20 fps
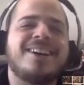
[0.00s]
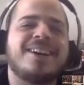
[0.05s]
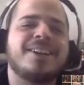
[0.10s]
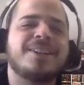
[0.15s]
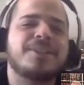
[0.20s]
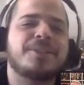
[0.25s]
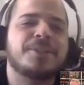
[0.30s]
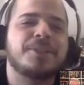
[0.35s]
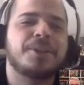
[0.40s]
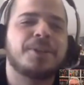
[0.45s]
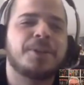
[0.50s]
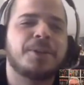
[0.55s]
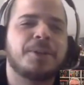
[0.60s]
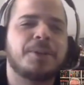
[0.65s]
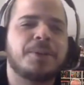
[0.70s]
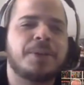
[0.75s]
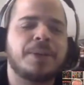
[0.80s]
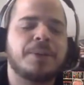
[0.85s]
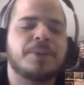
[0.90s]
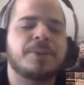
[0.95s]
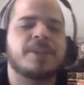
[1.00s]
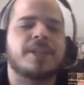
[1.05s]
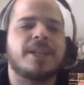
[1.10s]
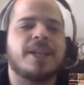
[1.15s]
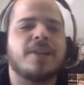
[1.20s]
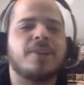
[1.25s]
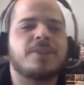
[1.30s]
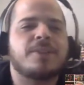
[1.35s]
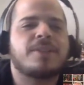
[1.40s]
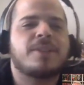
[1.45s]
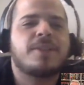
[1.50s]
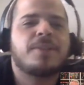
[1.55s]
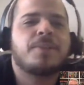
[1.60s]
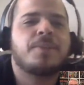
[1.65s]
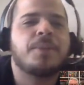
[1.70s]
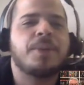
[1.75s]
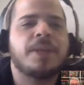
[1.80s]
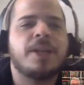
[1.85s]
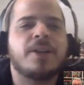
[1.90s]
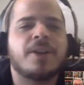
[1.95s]
All right. So it was announced
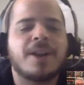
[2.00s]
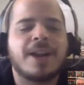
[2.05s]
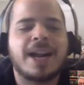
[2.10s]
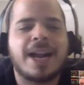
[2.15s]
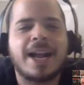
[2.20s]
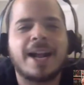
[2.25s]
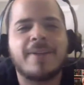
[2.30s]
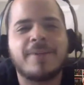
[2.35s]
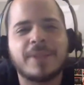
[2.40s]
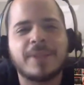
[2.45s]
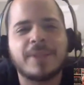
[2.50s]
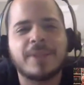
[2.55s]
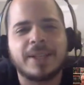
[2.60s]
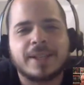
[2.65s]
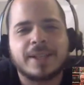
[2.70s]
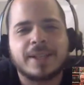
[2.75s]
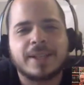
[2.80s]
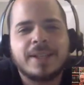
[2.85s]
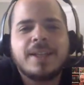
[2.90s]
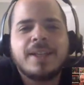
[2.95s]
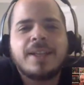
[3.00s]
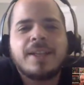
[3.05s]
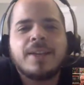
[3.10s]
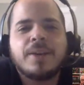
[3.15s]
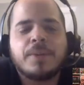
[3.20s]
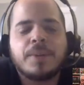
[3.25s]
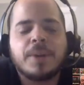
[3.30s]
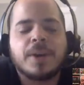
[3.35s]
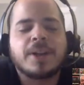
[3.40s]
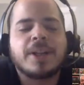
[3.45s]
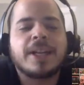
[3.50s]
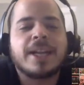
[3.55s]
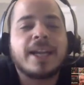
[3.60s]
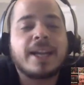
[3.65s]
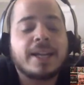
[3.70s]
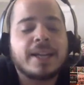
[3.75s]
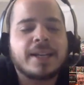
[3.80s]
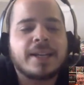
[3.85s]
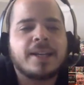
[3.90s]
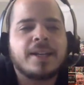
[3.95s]
that we are having, we are
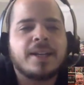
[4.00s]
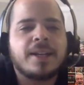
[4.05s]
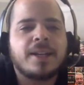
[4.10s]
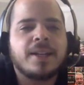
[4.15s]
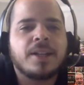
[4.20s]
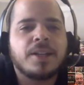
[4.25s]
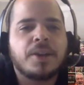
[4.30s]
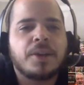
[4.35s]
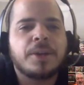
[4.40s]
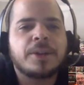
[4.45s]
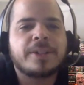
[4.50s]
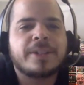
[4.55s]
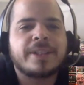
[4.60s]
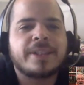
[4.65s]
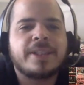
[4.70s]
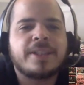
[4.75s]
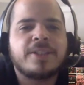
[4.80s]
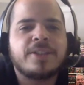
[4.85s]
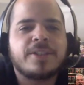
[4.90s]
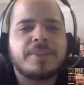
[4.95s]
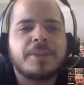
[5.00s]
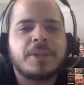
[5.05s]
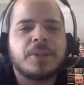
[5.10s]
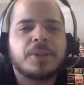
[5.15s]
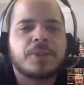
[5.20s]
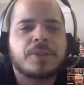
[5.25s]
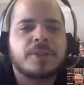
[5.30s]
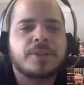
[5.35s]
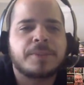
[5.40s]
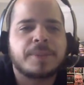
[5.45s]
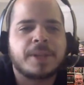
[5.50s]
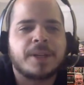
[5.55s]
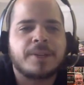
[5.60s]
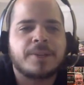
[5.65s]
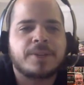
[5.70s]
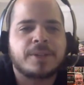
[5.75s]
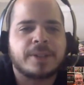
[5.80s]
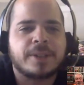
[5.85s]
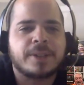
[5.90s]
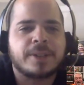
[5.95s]
getting a Lois Lane and Jimmy Olsen
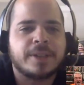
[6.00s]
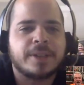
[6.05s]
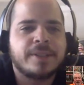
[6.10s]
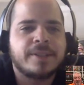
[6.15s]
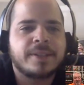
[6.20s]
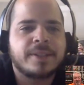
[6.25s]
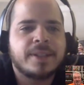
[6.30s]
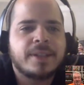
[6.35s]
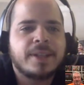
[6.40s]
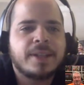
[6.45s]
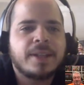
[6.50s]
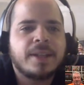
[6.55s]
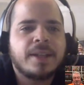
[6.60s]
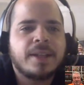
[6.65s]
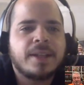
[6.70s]
spinoff series,